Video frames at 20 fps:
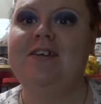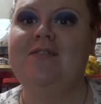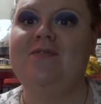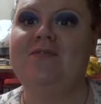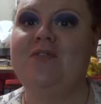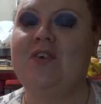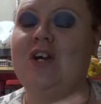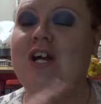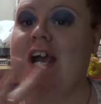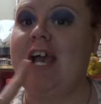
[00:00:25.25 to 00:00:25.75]

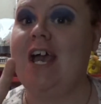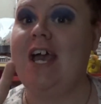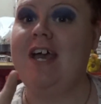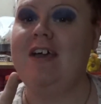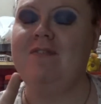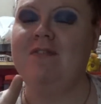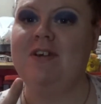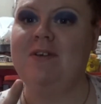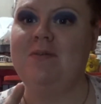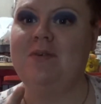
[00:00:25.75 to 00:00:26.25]
For
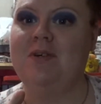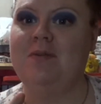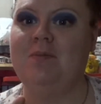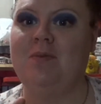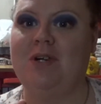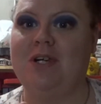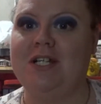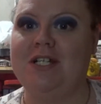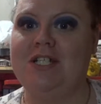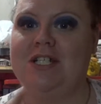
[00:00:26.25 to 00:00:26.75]
everyone
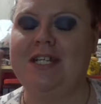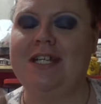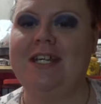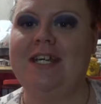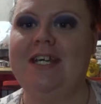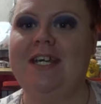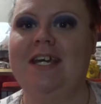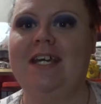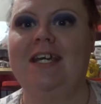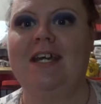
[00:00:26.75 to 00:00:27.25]

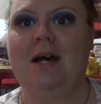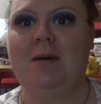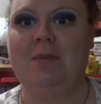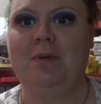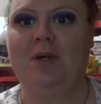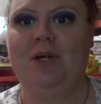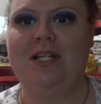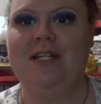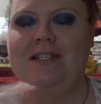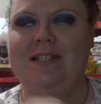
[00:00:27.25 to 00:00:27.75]
watching, a couple
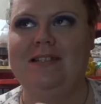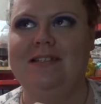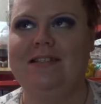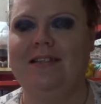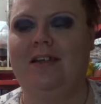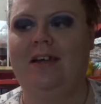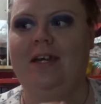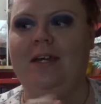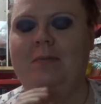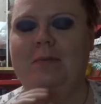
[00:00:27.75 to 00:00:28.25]
of
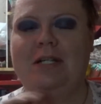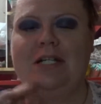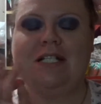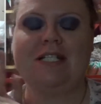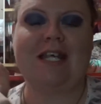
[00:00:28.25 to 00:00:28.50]
disclaimers.